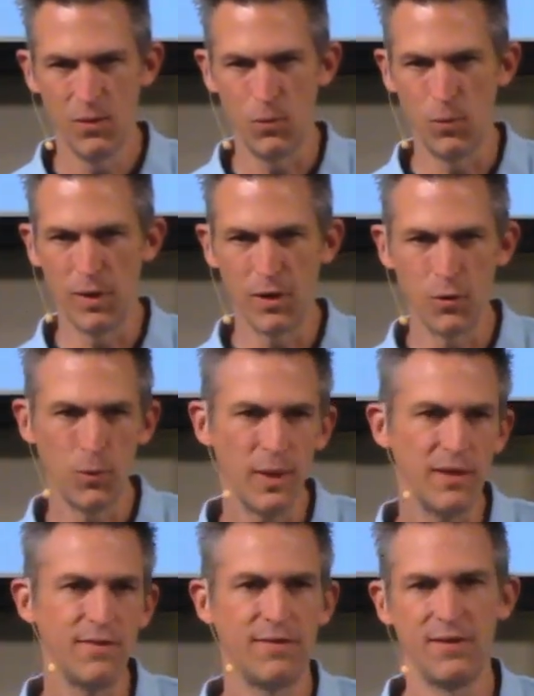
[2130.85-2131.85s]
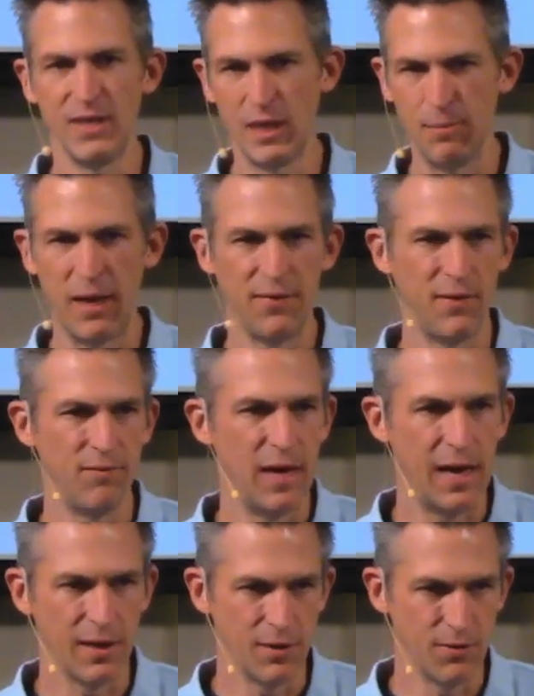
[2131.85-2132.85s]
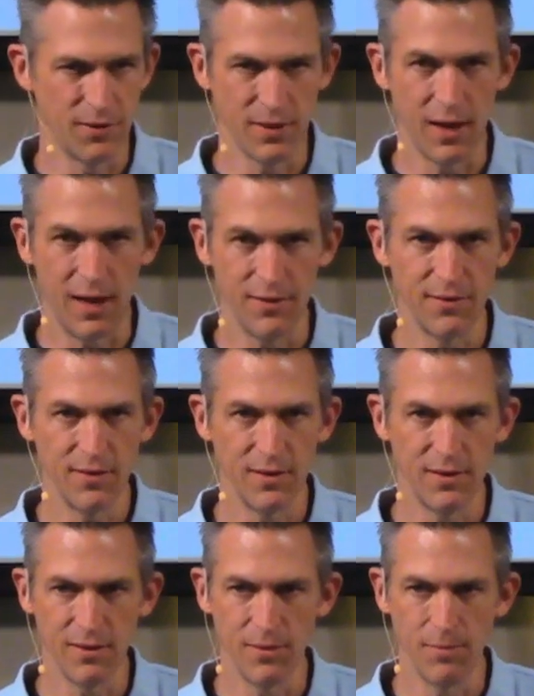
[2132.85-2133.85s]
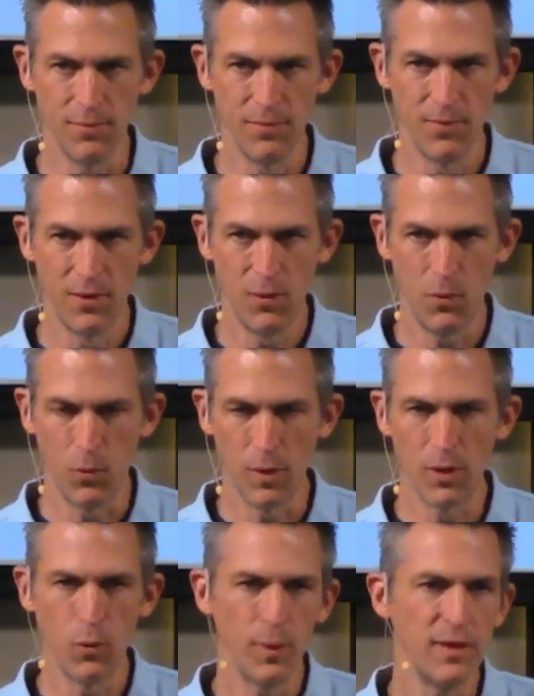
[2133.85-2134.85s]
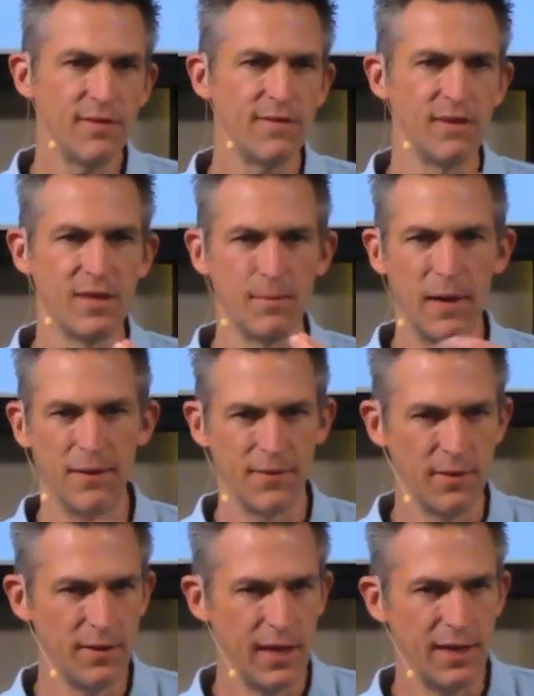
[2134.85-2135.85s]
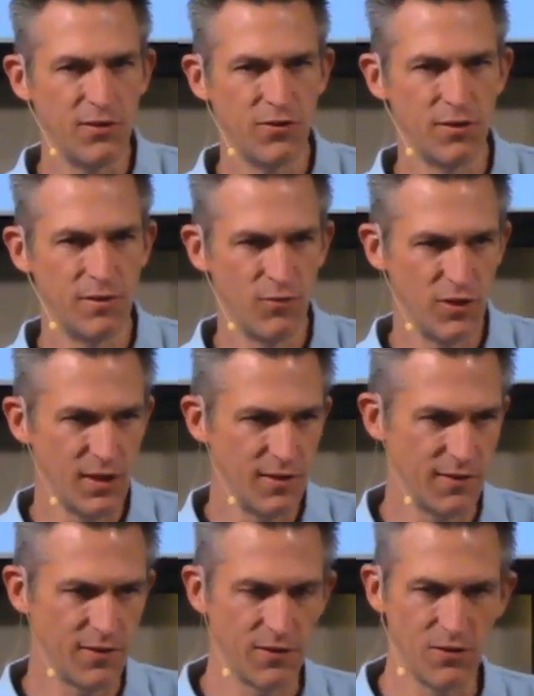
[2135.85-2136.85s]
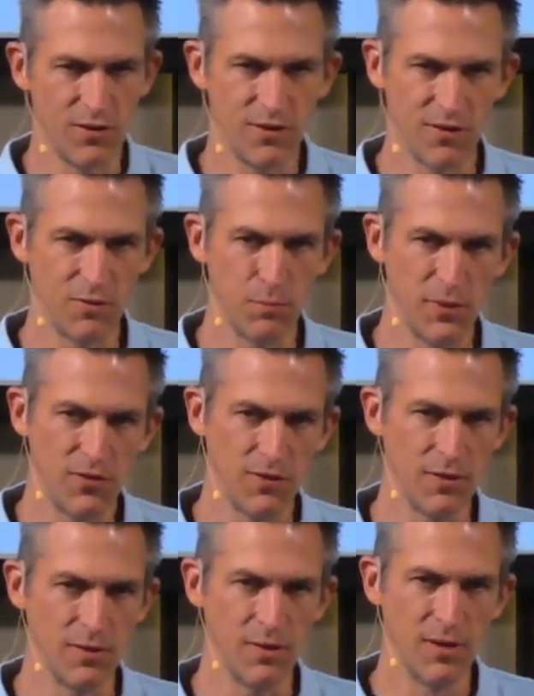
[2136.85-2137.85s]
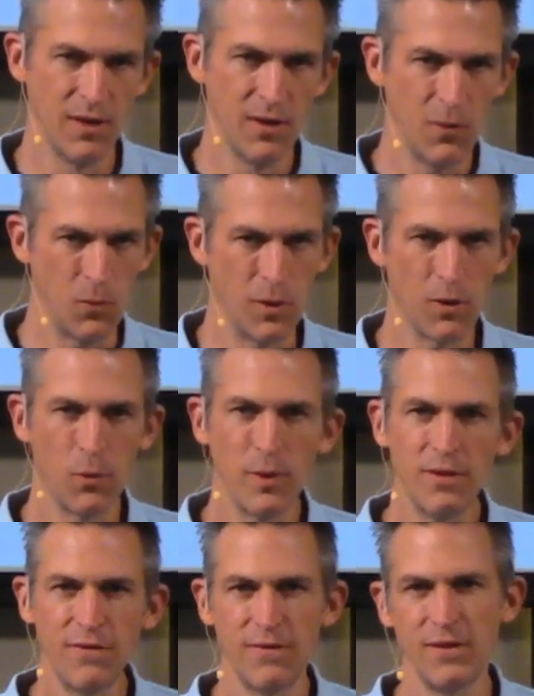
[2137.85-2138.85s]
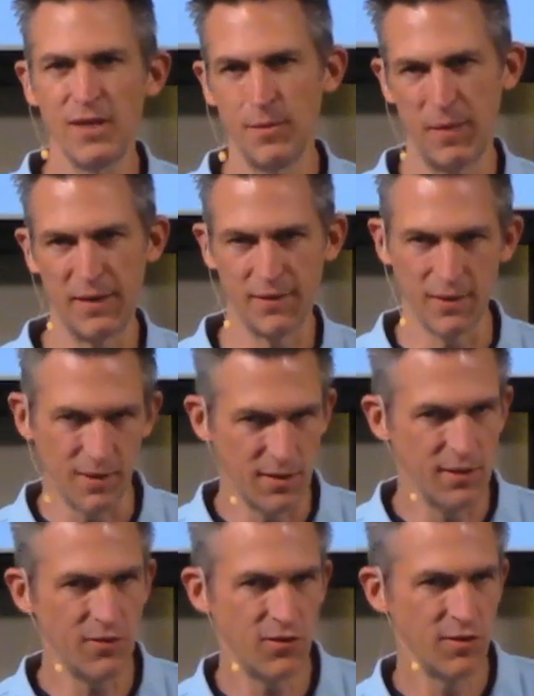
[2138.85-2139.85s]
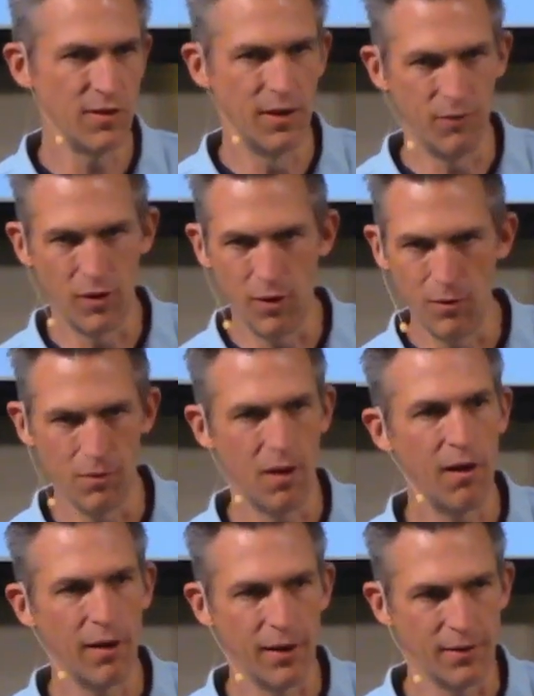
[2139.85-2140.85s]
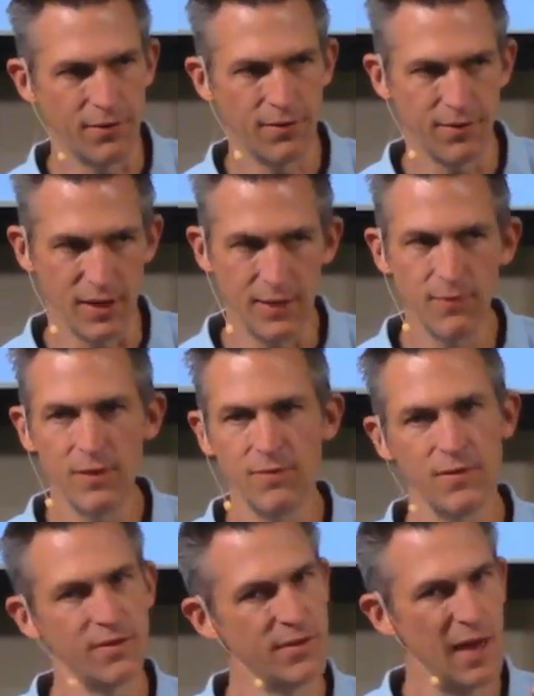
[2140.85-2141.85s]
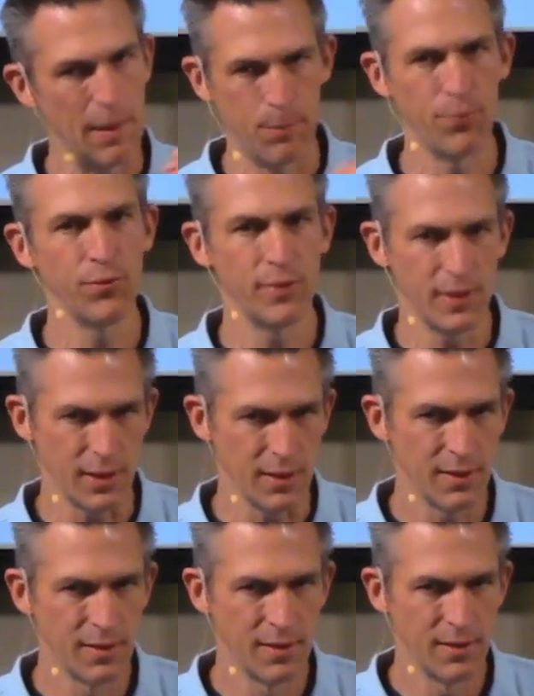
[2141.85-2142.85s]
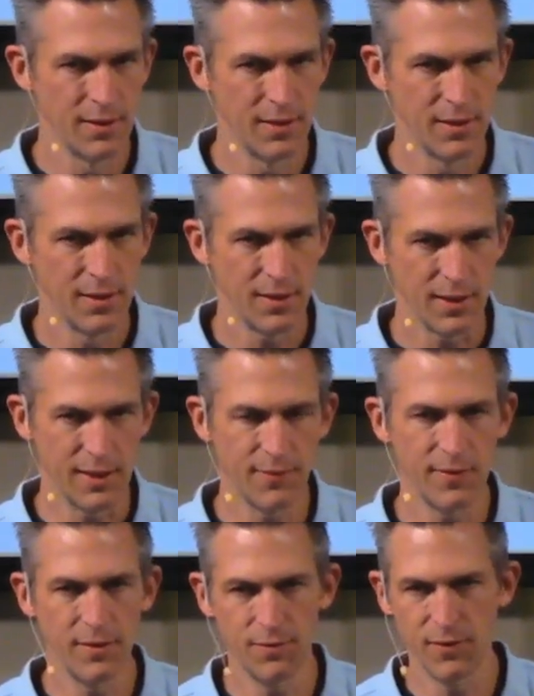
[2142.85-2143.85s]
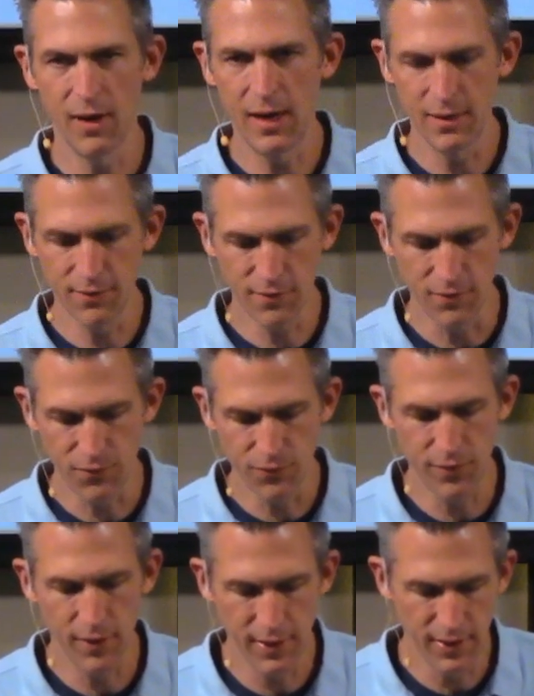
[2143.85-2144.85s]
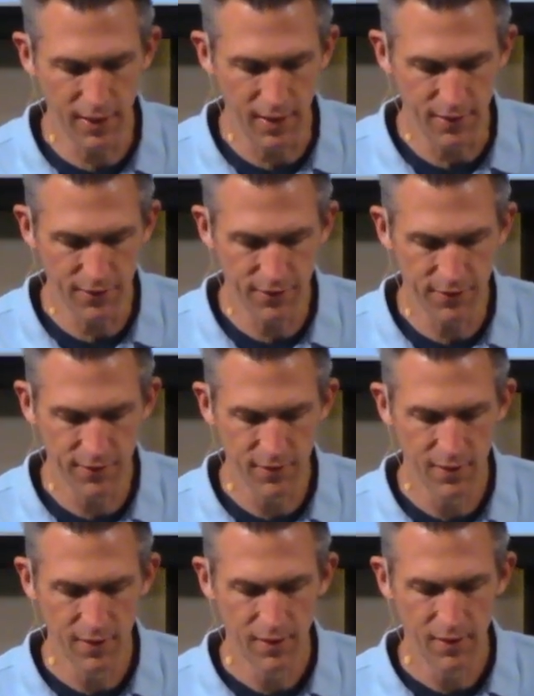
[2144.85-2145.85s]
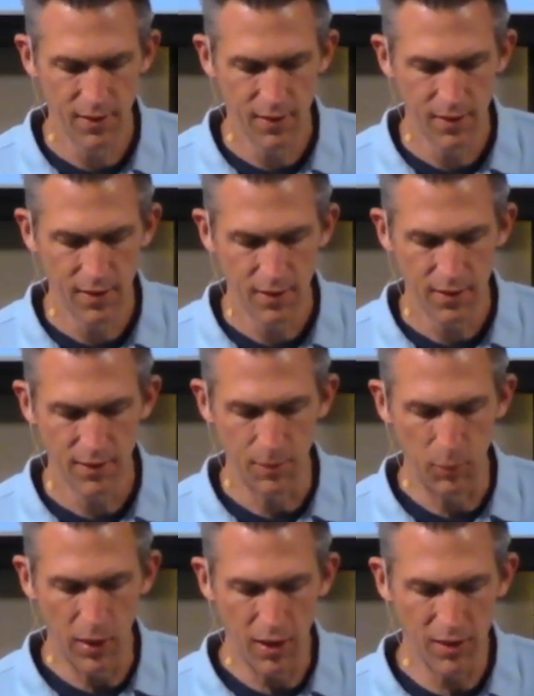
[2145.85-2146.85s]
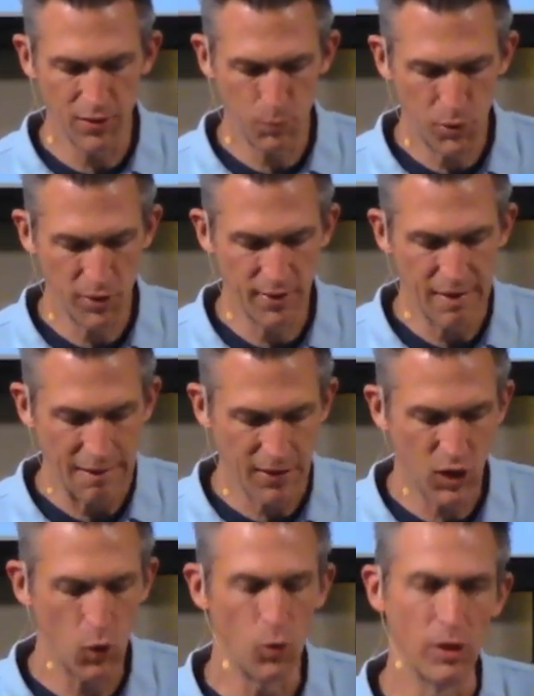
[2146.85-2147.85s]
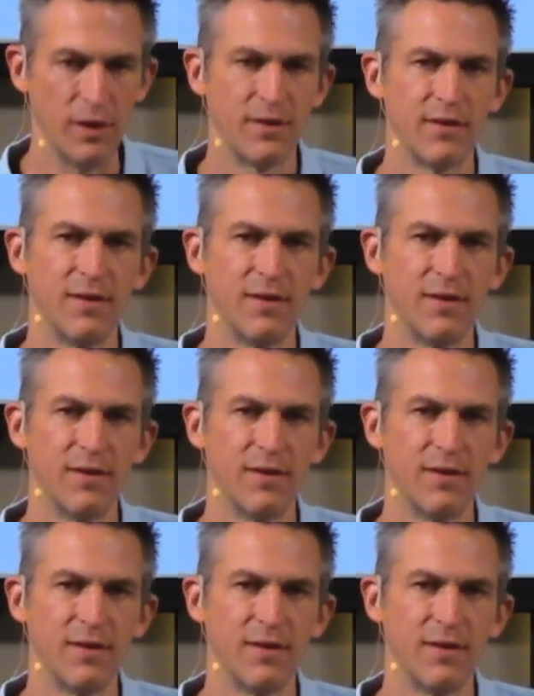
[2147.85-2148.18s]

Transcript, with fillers: What are we seeing about the values in God's kingdom? What are we seeing about the nature of Jesus and Jesus' mission? What are we seeing about the condition of our own hearts, even if it's not pretty? Even if God is confronting us, the ball is put in our court.